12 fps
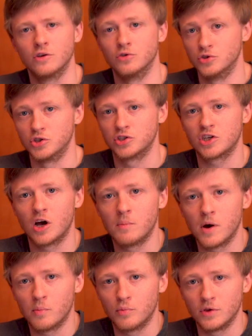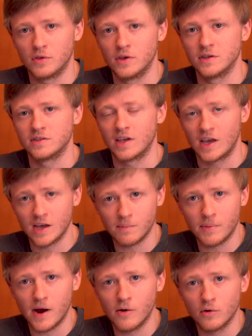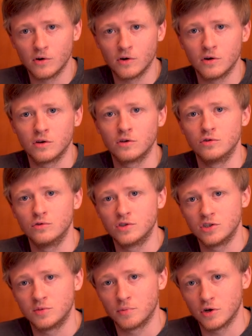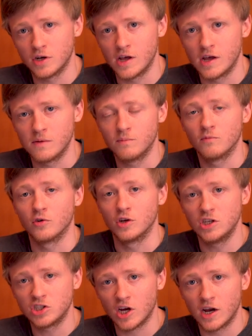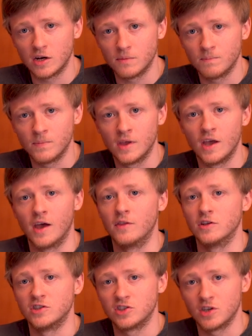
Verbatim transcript: It'll just come up with this amp hour usage per day for each item and then